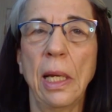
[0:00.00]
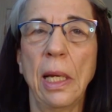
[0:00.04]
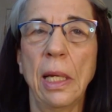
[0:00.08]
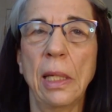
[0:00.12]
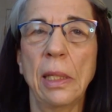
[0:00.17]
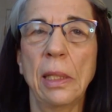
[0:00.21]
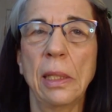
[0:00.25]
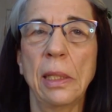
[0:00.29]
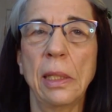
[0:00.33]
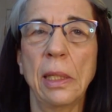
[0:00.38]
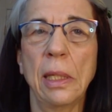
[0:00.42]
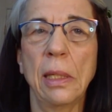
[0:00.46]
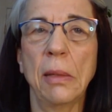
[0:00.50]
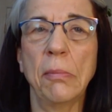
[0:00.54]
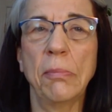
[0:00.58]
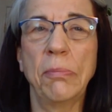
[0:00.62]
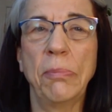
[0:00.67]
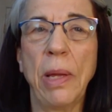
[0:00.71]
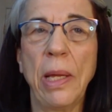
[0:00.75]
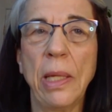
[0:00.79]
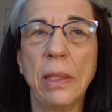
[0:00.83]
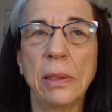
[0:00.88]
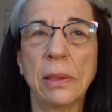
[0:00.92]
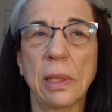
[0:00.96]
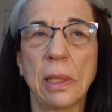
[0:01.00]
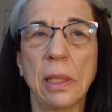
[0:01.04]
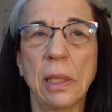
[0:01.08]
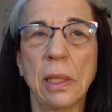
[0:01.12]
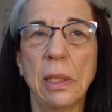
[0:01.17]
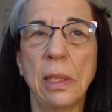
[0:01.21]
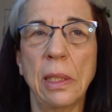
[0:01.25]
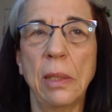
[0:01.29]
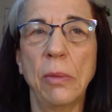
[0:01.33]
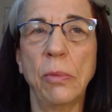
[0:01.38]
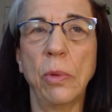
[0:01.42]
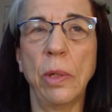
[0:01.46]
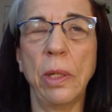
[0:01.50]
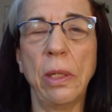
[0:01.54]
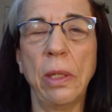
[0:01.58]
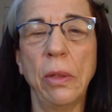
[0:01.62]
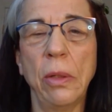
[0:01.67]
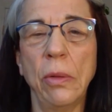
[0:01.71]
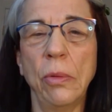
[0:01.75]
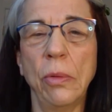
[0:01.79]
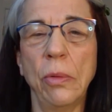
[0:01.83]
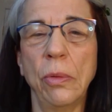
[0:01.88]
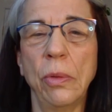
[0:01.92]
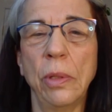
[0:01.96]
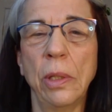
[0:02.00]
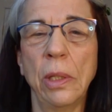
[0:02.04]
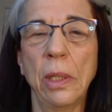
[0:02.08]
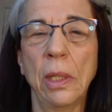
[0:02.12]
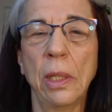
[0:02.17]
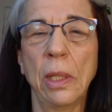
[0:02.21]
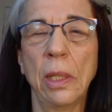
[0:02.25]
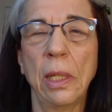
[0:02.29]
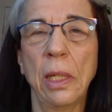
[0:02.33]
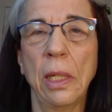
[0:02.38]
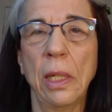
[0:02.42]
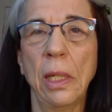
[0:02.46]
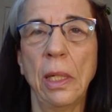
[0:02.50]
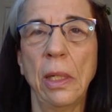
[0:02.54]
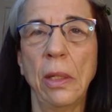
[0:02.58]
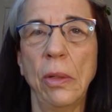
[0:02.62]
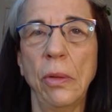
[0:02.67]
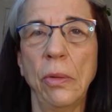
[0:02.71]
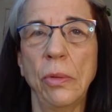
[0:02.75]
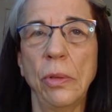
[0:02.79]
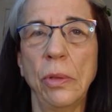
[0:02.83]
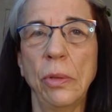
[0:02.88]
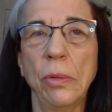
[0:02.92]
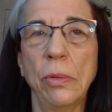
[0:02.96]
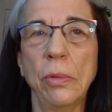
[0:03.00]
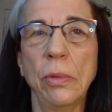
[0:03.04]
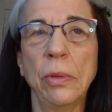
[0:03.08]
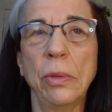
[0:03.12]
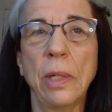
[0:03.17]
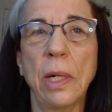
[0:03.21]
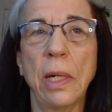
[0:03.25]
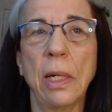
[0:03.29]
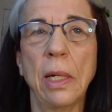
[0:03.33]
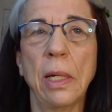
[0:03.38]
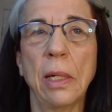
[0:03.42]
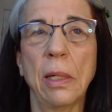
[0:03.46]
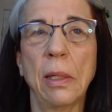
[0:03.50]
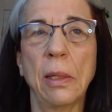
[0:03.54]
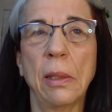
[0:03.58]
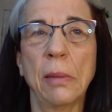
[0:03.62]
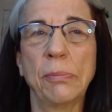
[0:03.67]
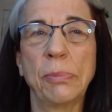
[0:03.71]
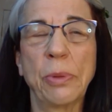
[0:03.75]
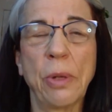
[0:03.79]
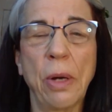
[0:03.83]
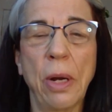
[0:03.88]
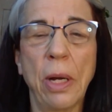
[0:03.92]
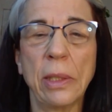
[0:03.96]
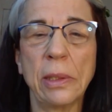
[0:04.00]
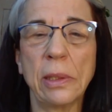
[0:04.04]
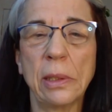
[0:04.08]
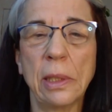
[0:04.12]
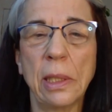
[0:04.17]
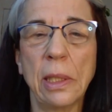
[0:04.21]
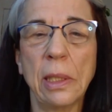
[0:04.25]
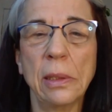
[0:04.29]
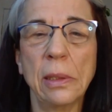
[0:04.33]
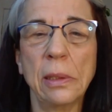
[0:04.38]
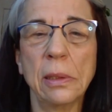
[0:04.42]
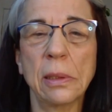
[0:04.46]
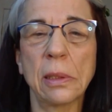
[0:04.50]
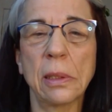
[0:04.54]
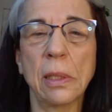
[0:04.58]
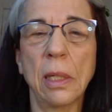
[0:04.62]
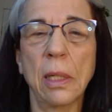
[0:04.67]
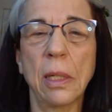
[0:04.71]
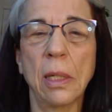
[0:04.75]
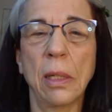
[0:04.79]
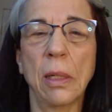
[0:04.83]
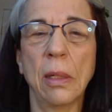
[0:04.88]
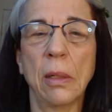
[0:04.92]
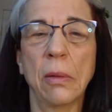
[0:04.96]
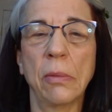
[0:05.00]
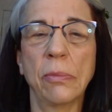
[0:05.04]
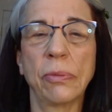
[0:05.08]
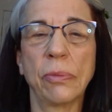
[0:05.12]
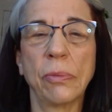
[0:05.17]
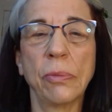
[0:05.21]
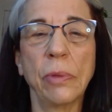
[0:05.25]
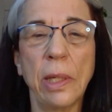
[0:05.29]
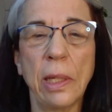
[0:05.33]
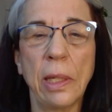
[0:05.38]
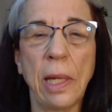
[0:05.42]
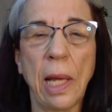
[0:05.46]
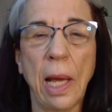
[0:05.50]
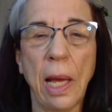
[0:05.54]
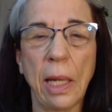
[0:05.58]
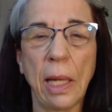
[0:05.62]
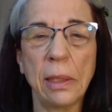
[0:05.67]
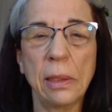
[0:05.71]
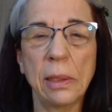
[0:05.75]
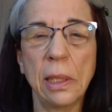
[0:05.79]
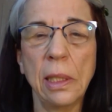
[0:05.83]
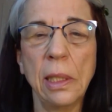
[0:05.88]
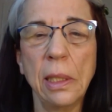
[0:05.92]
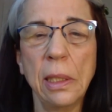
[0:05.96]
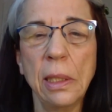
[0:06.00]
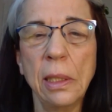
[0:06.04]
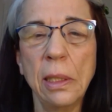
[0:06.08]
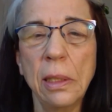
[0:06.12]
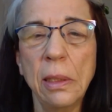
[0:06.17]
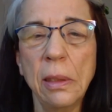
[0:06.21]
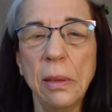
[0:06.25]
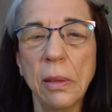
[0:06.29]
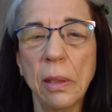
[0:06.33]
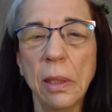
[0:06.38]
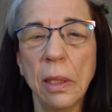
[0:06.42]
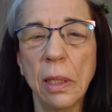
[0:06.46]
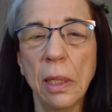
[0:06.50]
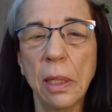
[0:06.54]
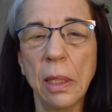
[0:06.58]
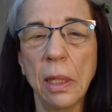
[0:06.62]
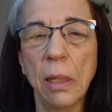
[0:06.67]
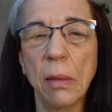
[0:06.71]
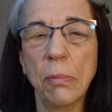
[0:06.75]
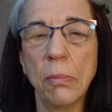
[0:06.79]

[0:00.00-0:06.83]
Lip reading: And basically, what you do a process of reenacting a